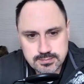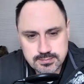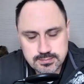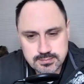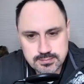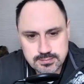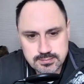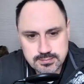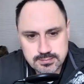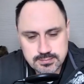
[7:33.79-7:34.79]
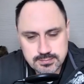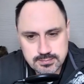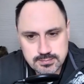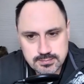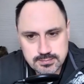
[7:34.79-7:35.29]

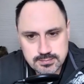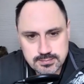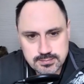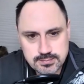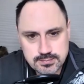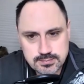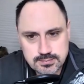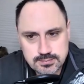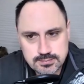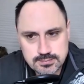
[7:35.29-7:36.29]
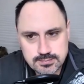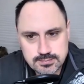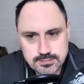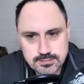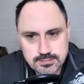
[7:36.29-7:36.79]

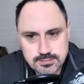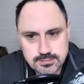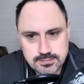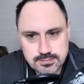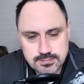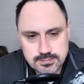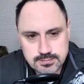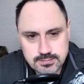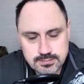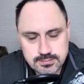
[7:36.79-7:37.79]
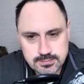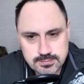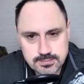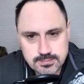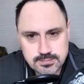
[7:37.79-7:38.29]

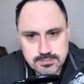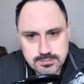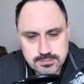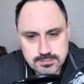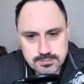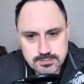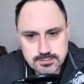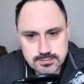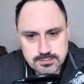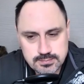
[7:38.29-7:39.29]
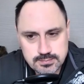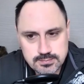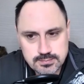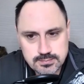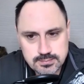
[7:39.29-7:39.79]

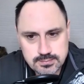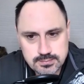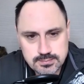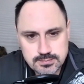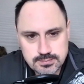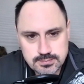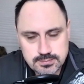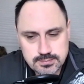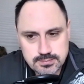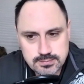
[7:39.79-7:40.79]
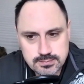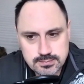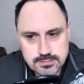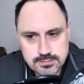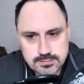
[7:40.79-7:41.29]

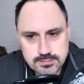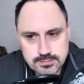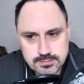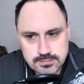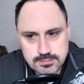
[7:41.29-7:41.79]
(not speaking)